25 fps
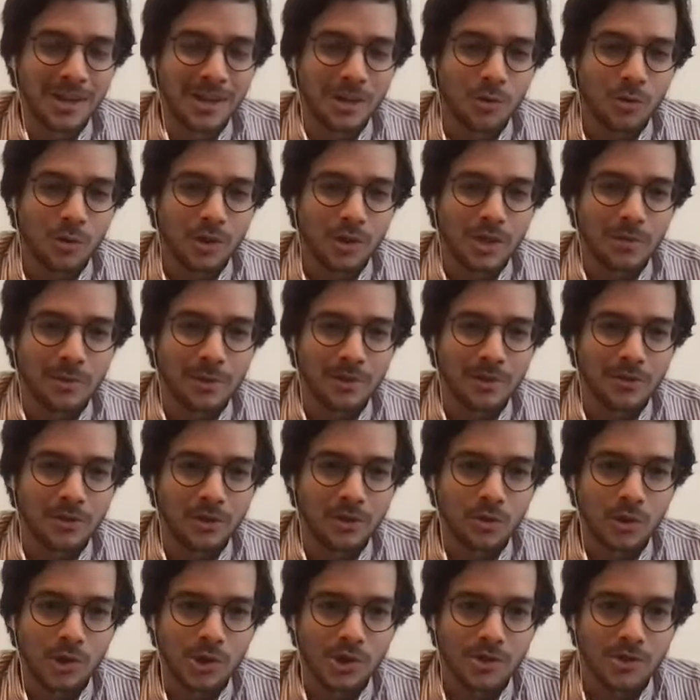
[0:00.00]
We have another
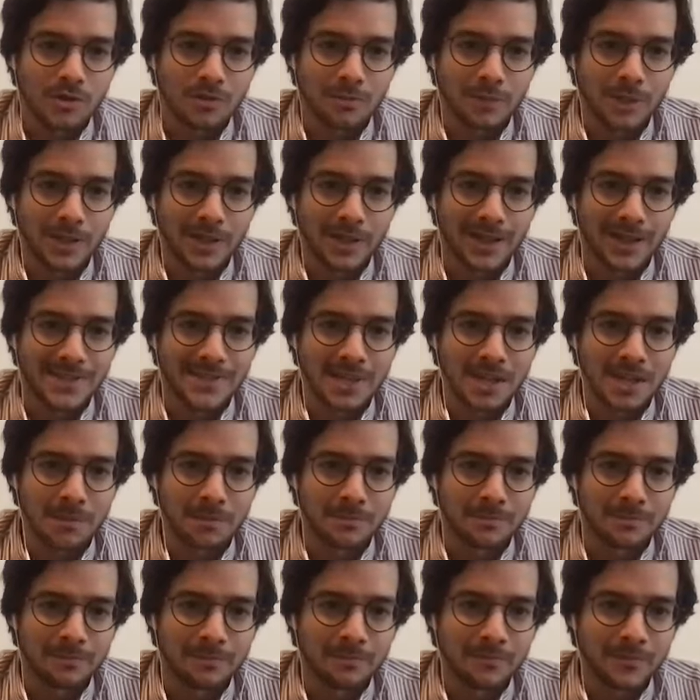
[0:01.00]
question by
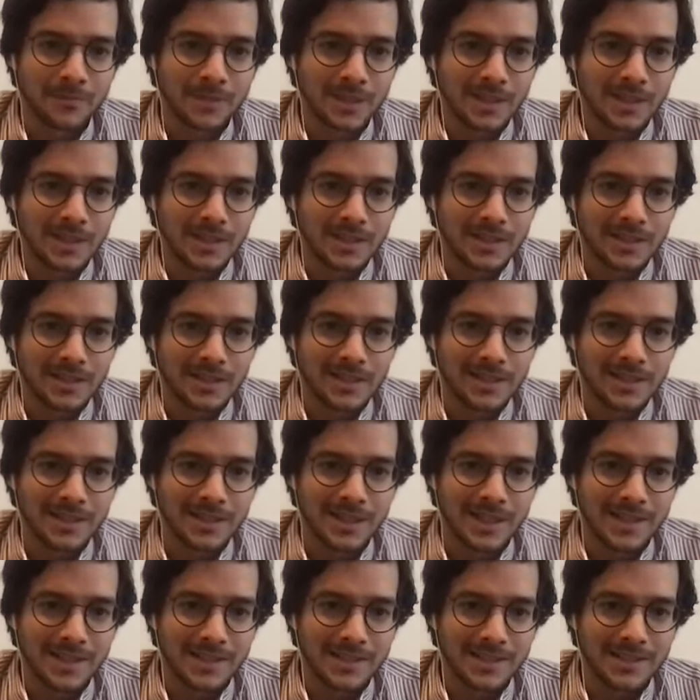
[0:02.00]
Hassan.
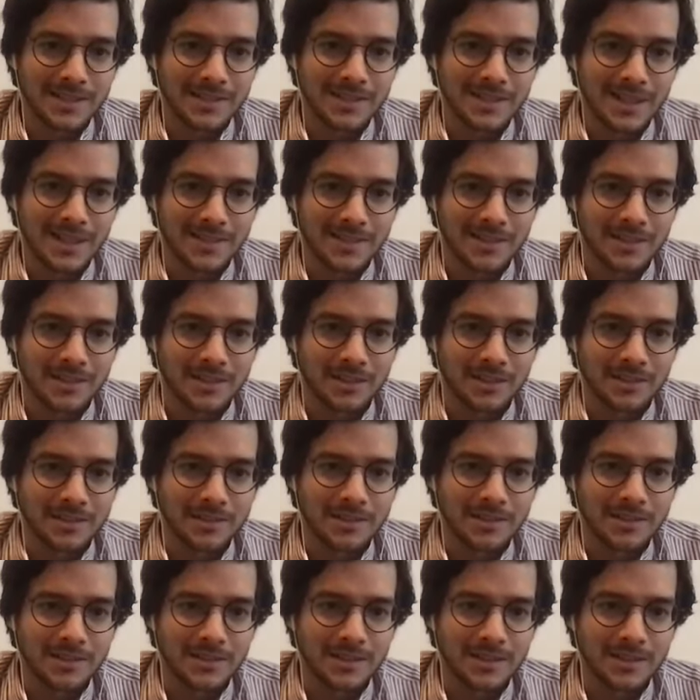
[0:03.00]
He's asking
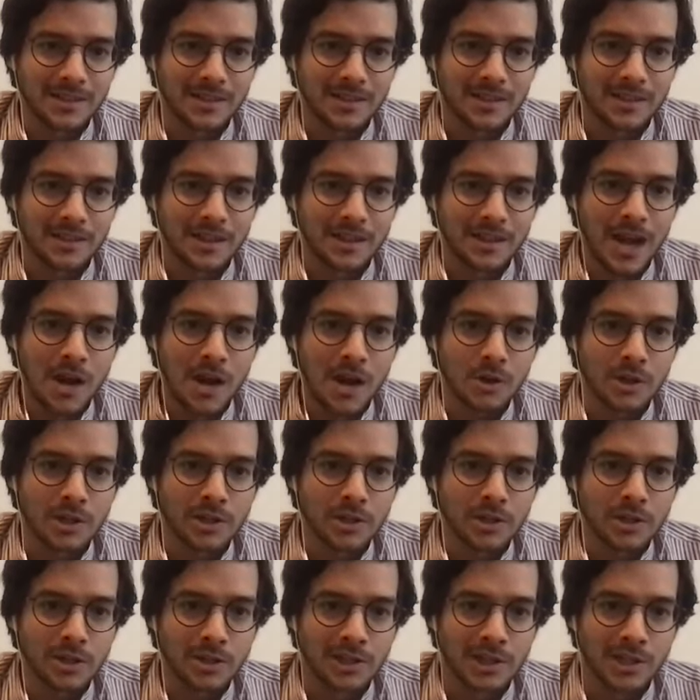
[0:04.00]
us, how can
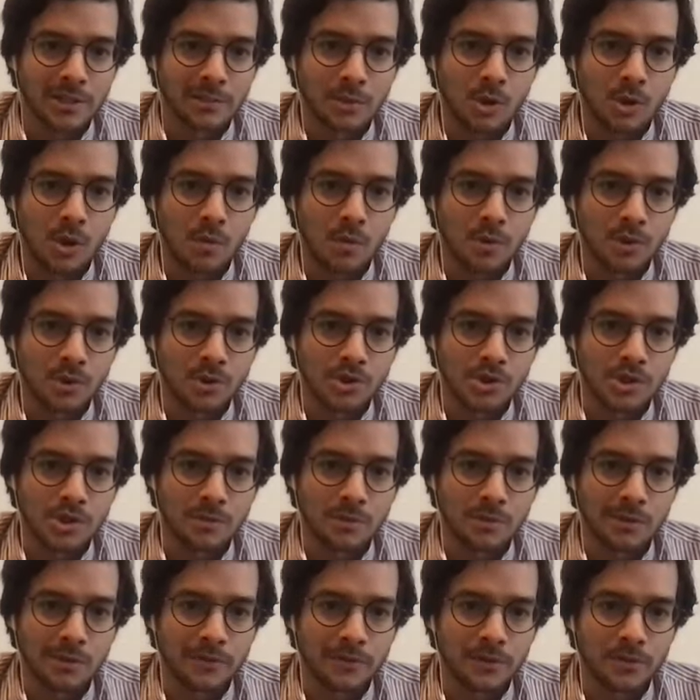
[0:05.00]
you claim ownership
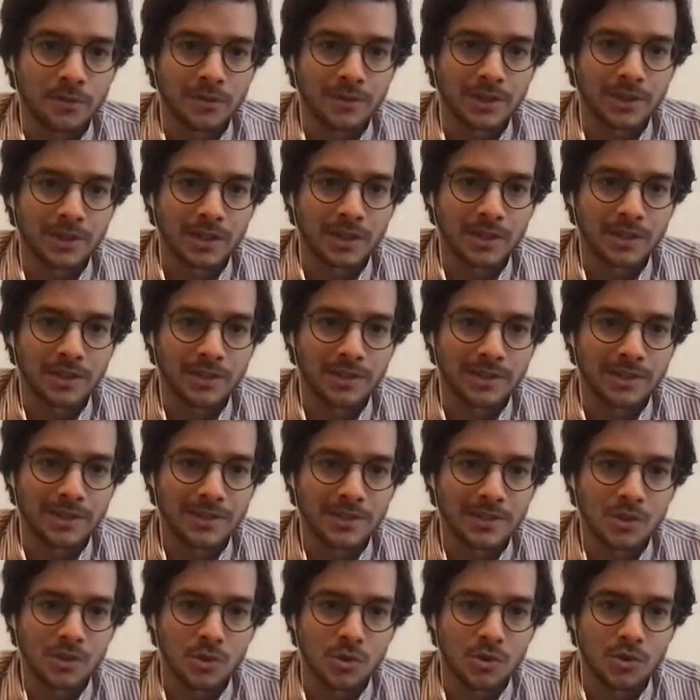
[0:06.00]
of your data in
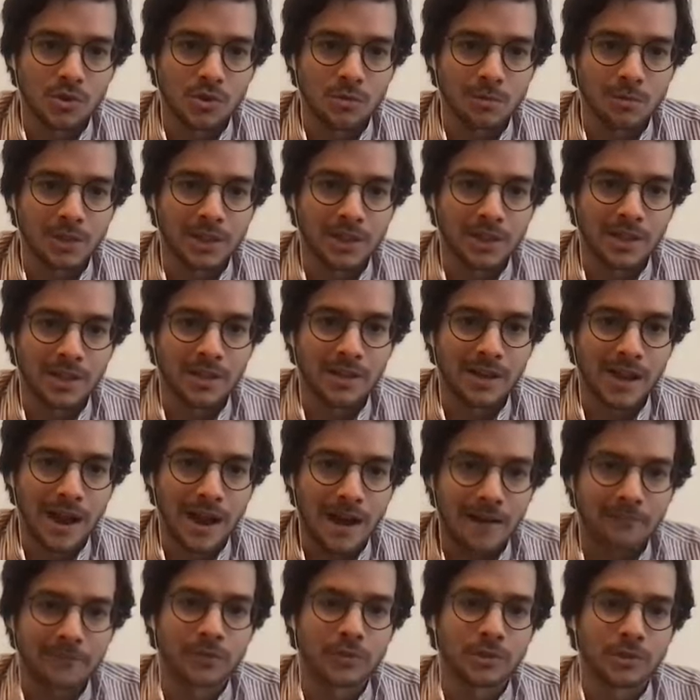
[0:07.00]
social media
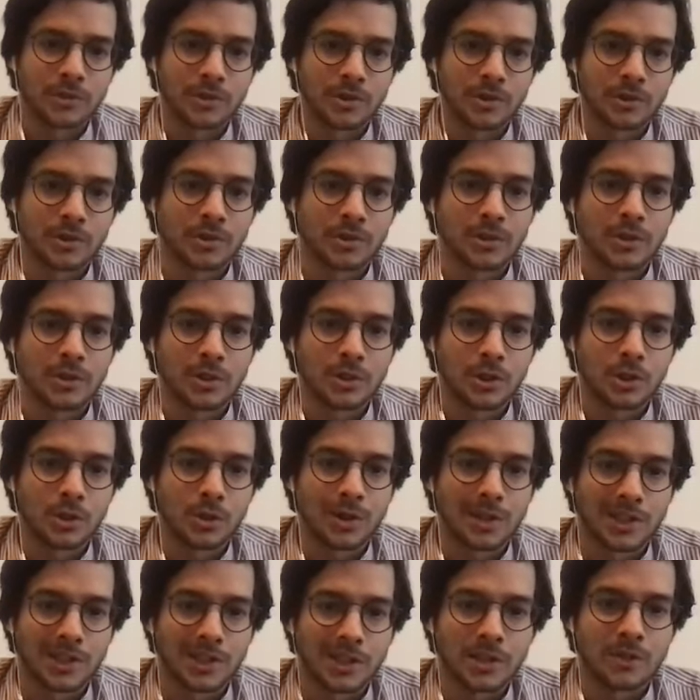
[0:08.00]
after you
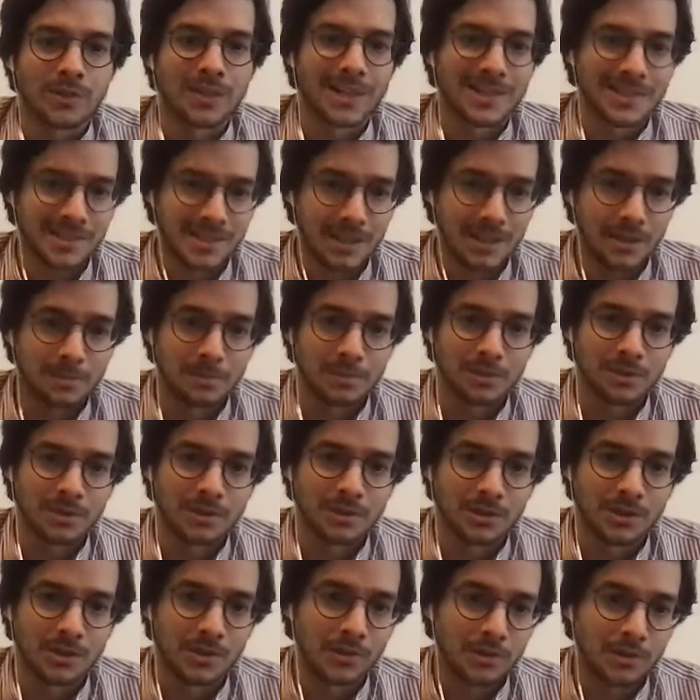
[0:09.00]
click on accept
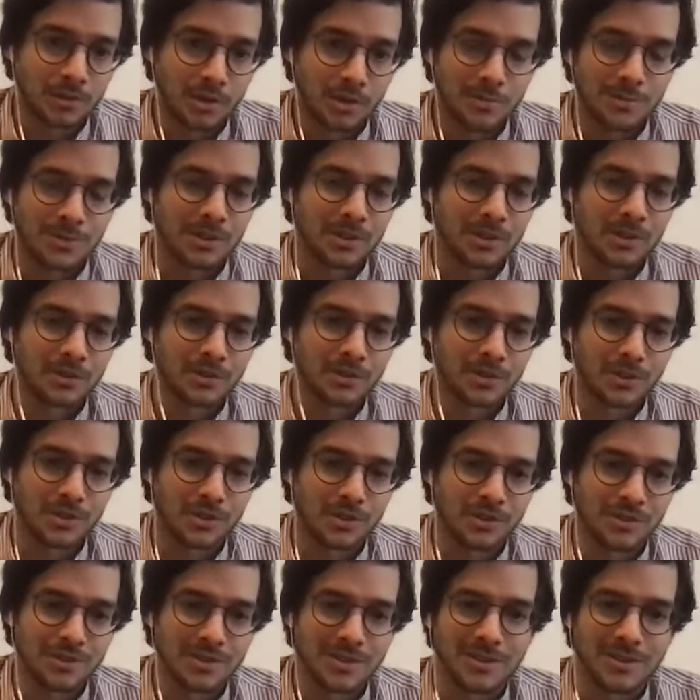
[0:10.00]
on the terms and conditions?